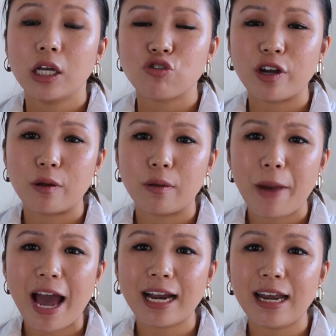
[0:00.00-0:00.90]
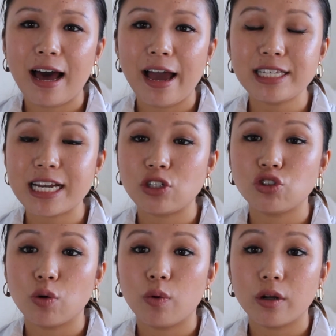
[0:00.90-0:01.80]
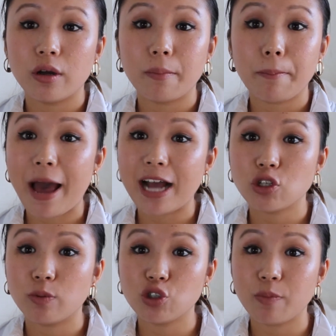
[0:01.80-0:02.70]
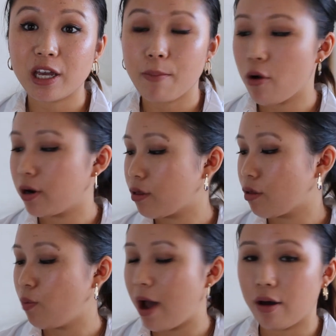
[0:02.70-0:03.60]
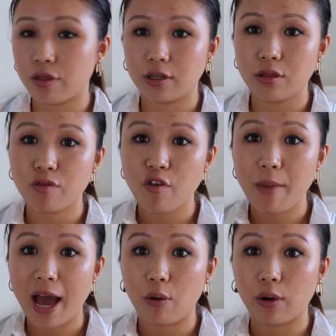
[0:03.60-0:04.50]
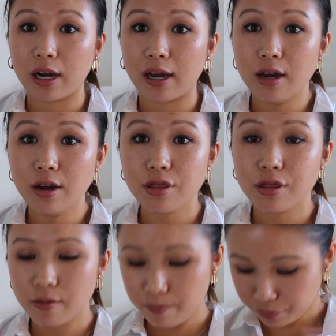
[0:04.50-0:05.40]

trying to pack light and you don't want to pack too much makeup products as well. So this is from Hourglass.